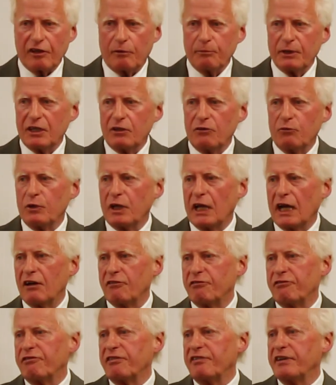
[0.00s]
I mean, we
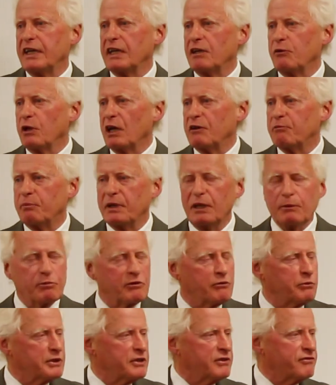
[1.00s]
have here, we have
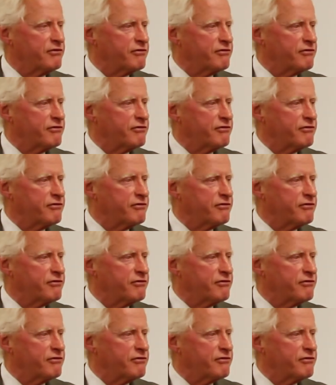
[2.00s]
people with,